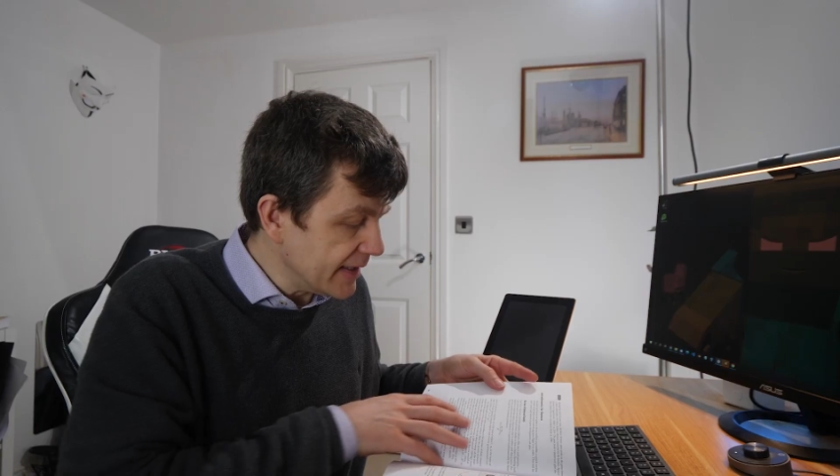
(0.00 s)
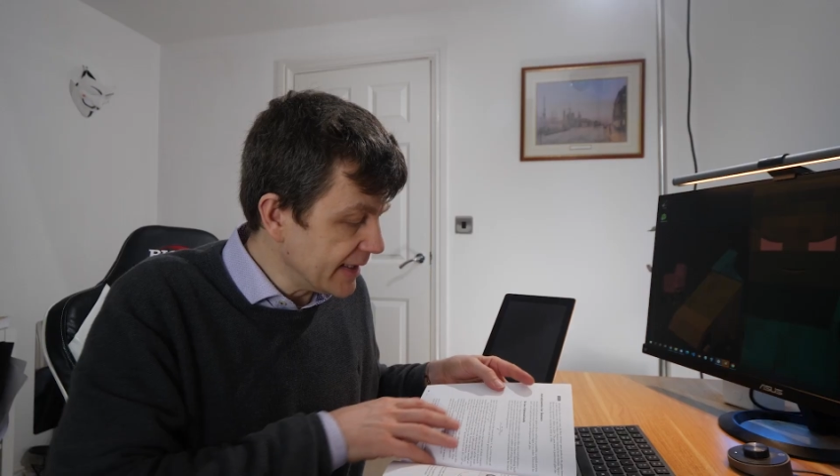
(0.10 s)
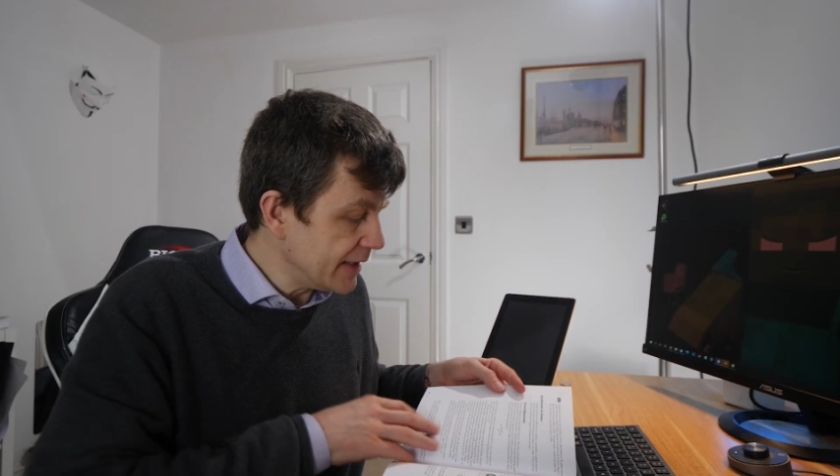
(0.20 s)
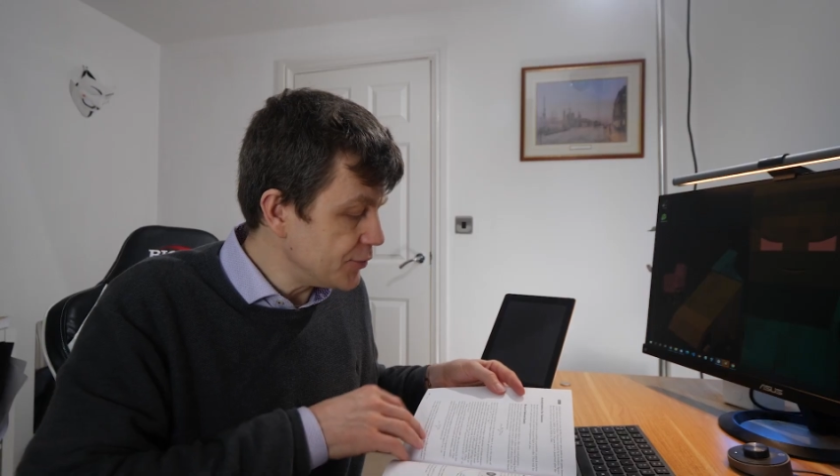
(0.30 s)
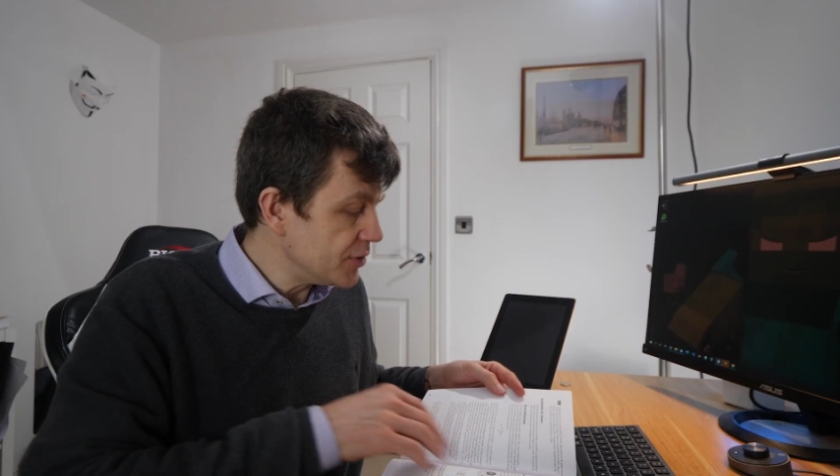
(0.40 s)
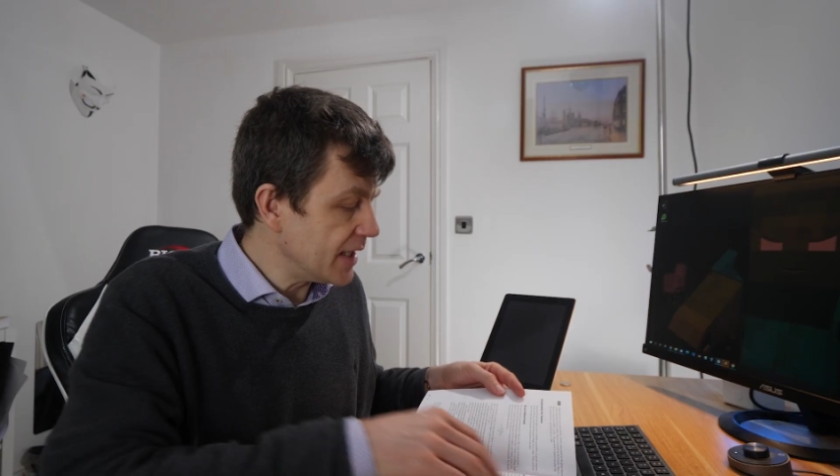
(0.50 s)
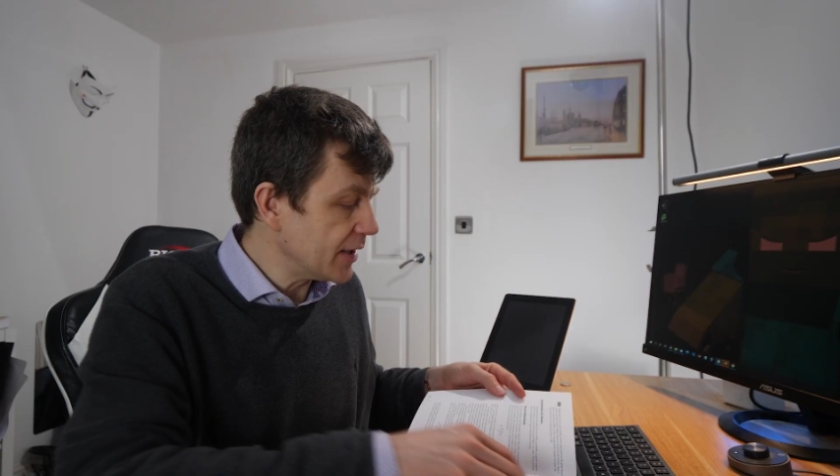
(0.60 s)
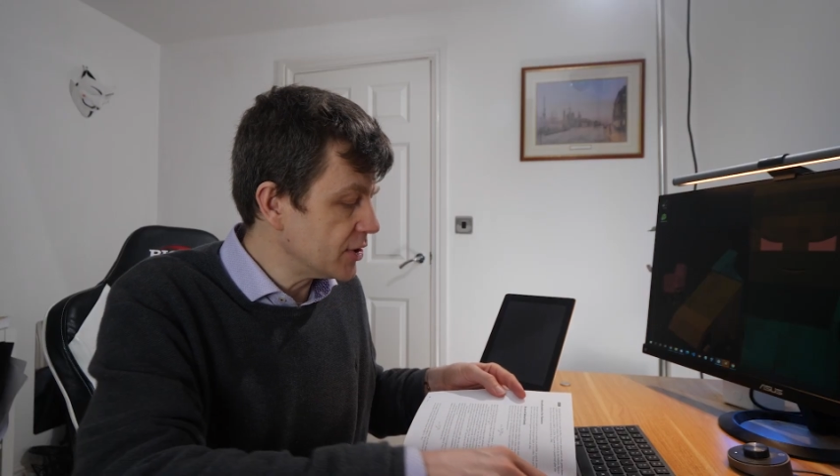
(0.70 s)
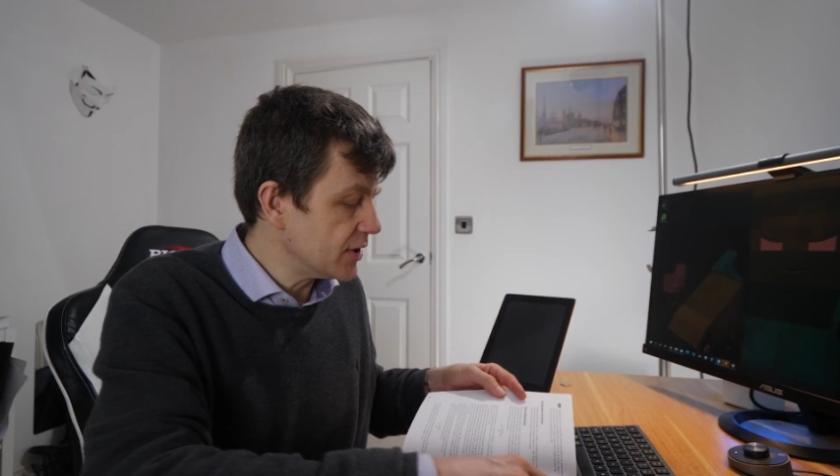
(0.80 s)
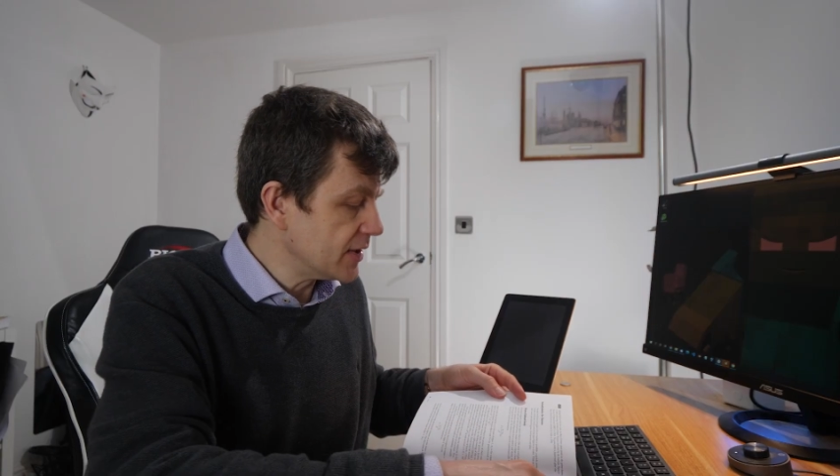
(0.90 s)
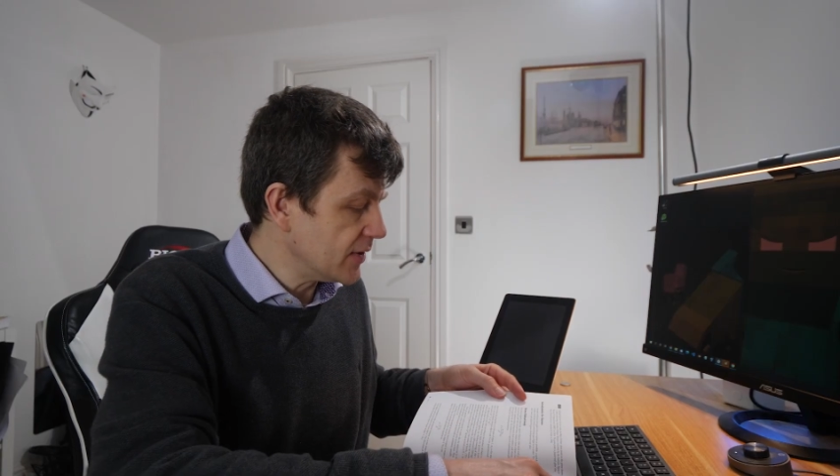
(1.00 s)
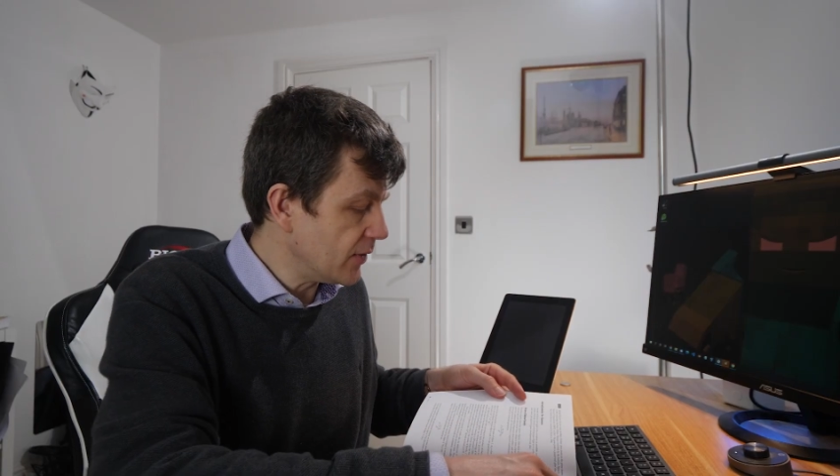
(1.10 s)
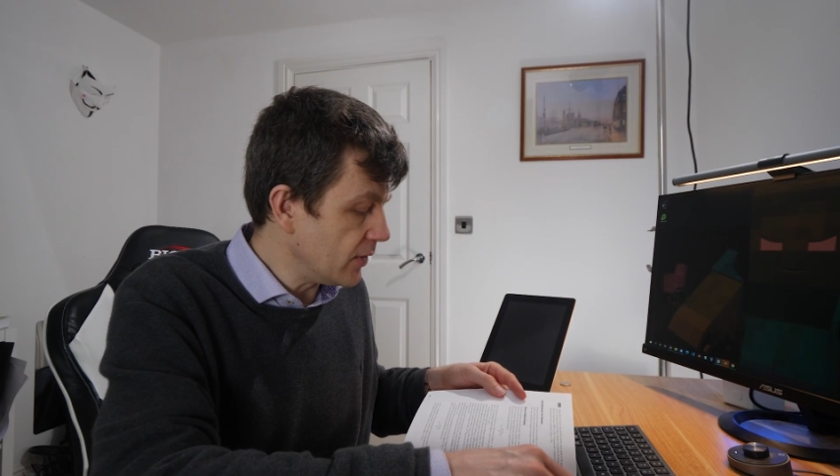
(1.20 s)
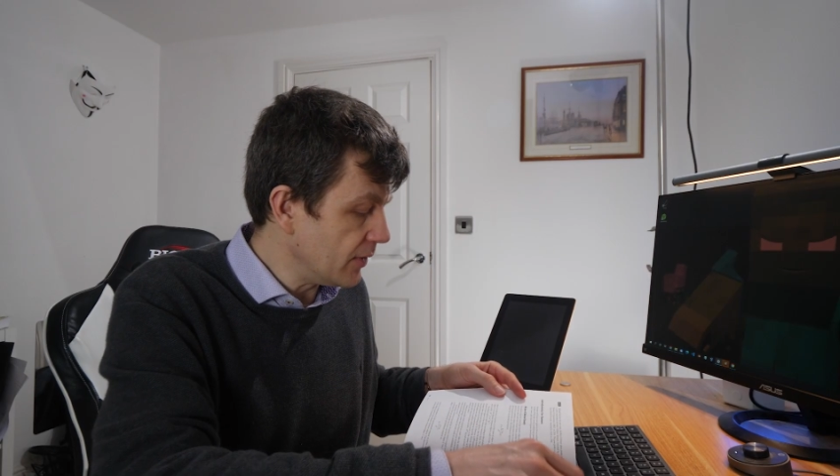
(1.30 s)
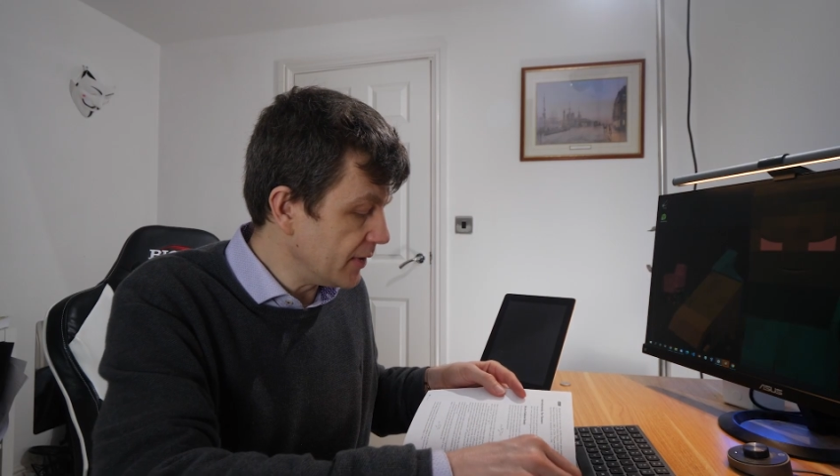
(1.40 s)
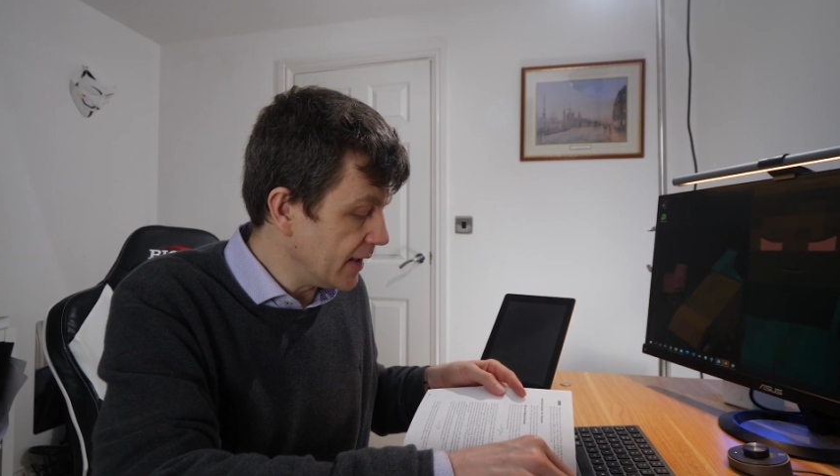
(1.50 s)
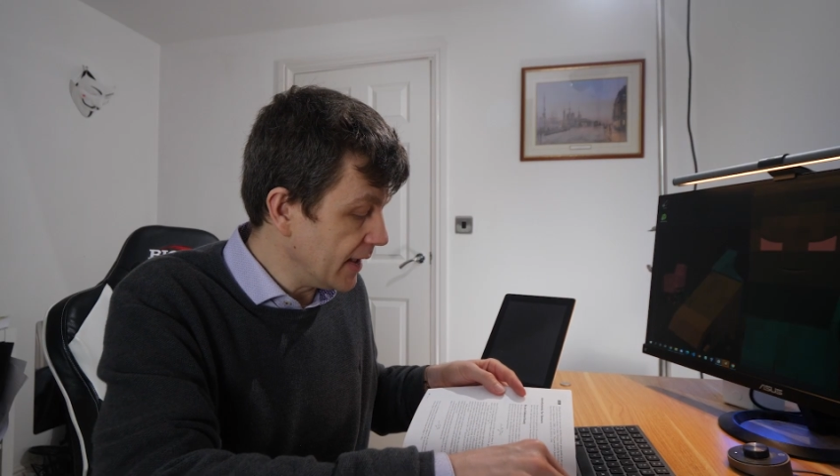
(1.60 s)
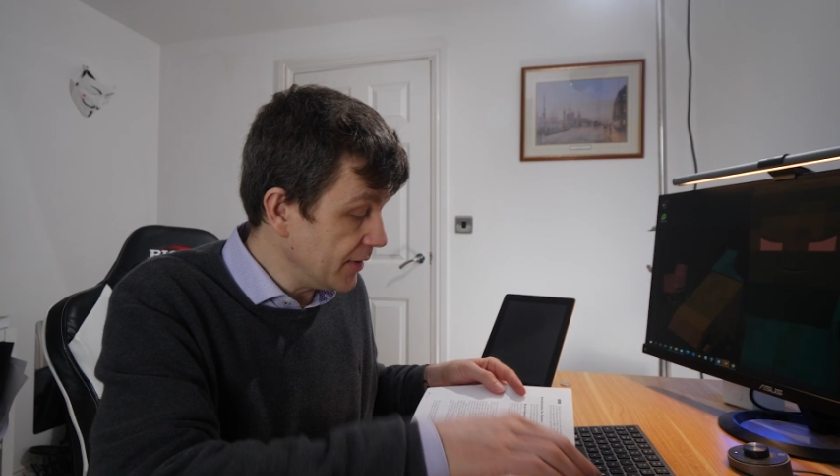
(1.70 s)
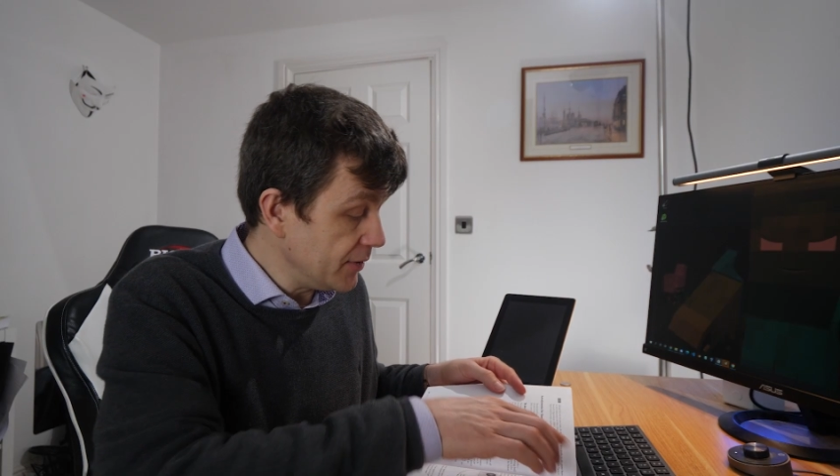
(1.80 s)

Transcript: a little introduction on uh,